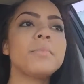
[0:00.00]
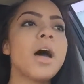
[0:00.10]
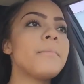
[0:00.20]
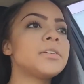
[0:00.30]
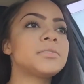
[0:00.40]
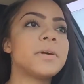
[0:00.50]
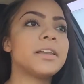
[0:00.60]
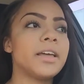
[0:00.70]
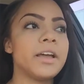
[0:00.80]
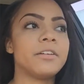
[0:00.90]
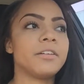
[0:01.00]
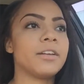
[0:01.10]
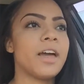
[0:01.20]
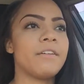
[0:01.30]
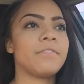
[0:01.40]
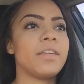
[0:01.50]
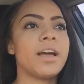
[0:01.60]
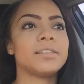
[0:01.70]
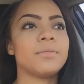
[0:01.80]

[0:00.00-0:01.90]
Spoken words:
But I'm gonna just wait later during life for that,